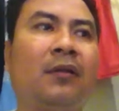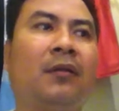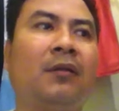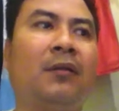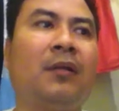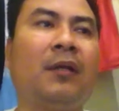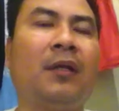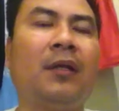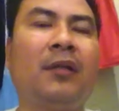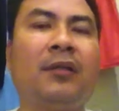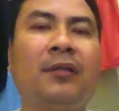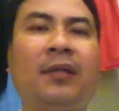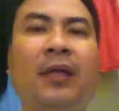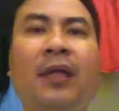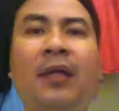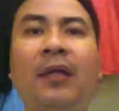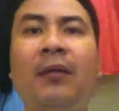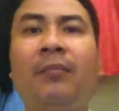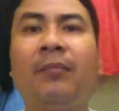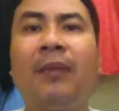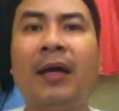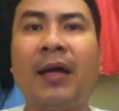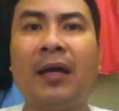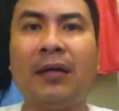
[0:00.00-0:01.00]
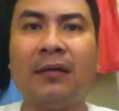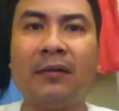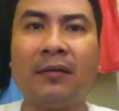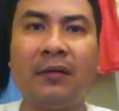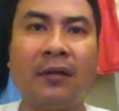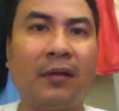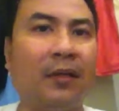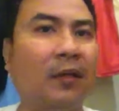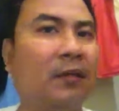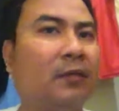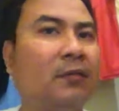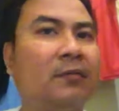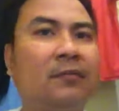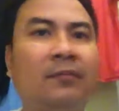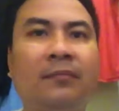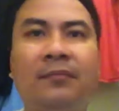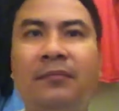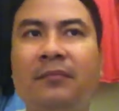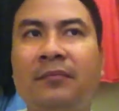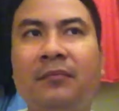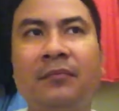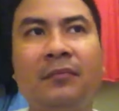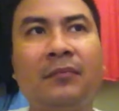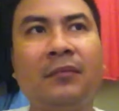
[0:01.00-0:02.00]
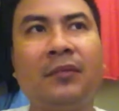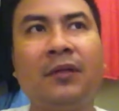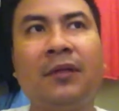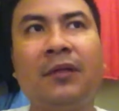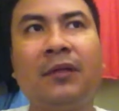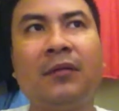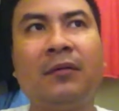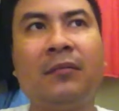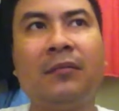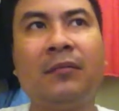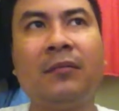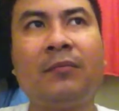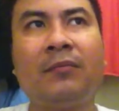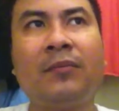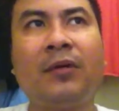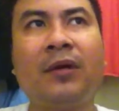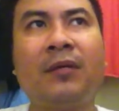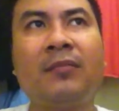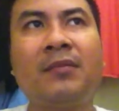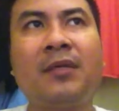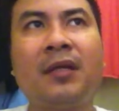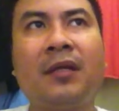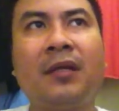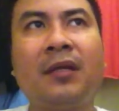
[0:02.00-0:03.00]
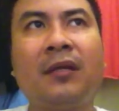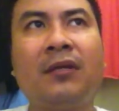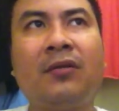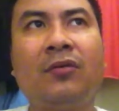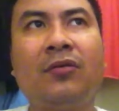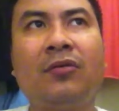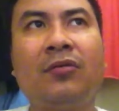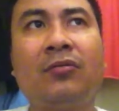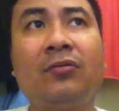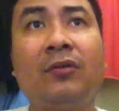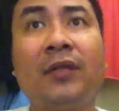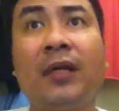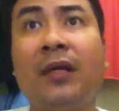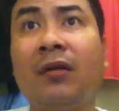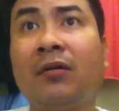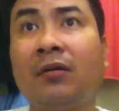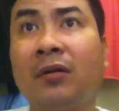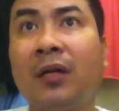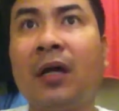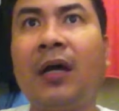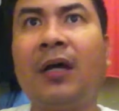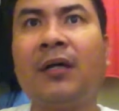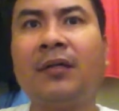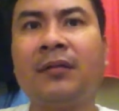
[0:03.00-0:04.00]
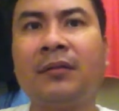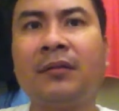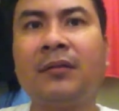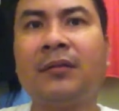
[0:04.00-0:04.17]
then I'll take a bath, then I'll perhaps I can go 10 o'clock.